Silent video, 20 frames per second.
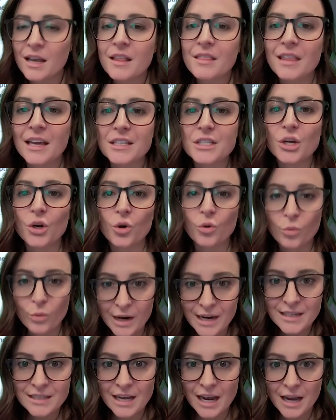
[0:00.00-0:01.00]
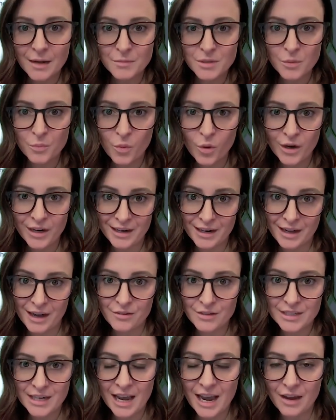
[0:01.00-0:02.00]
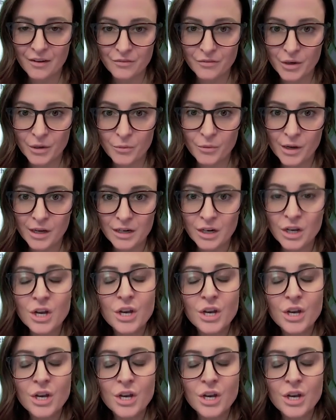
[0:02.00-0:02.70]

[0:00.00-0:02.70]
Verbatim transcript: that's a great time to point it out to everyone.